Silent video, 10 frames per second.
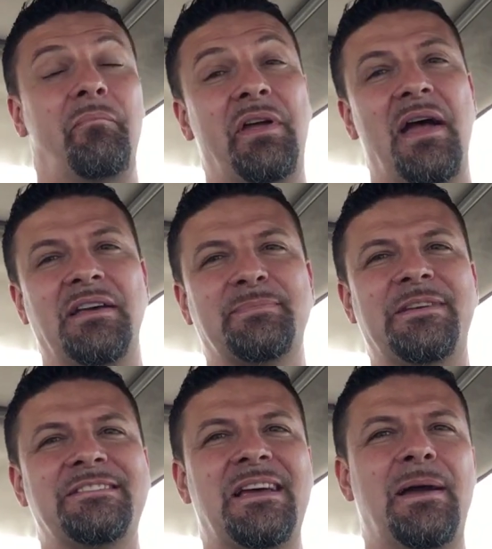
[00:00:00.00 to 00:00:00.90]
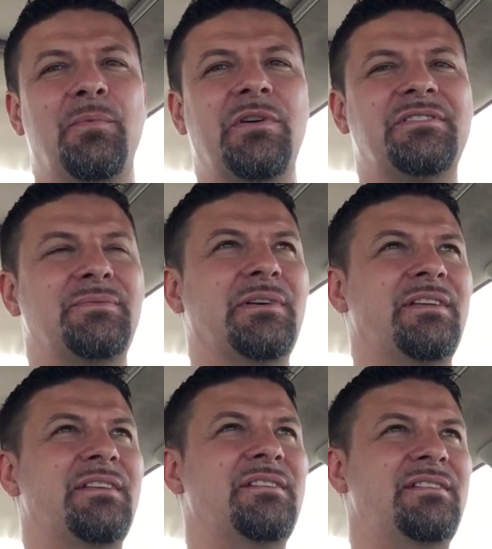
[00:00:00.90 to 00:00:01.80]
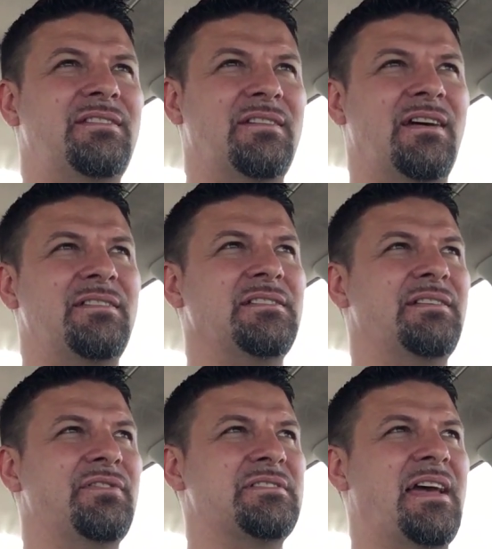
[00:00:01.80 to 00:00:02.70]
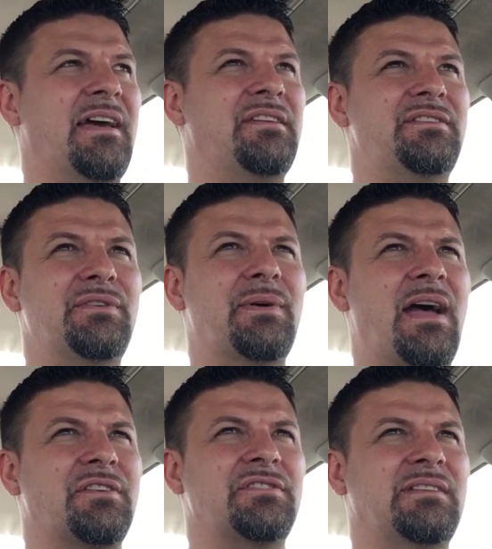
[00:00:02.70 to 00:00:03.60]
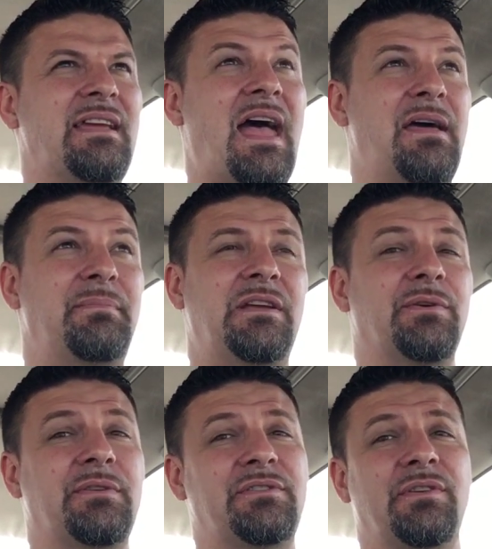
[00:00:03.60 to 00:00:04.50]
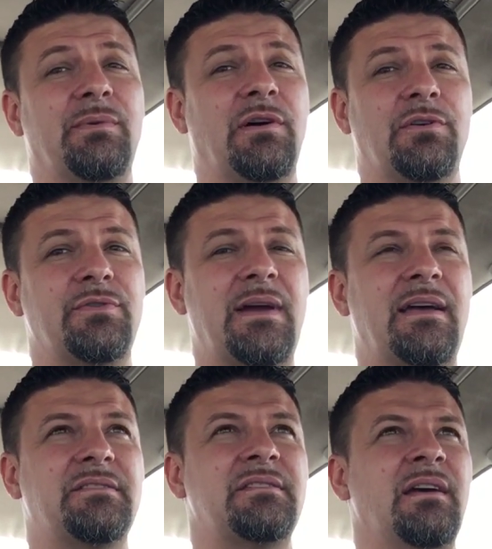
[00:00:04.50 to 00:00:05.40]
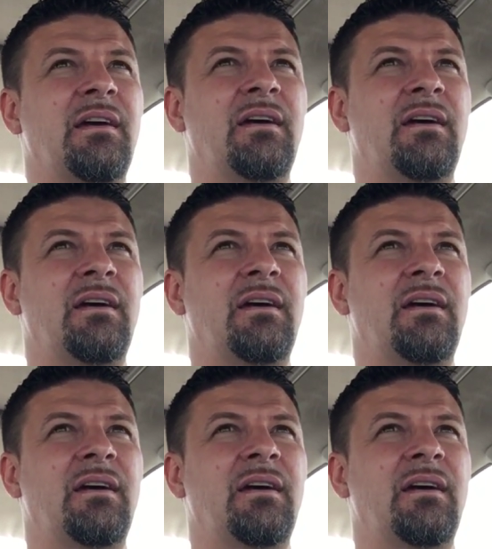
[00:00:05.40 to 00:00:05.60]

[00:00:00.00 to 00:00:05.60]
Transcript: There has been a time one of the deliveries I had to do actually had me going to the wrong address.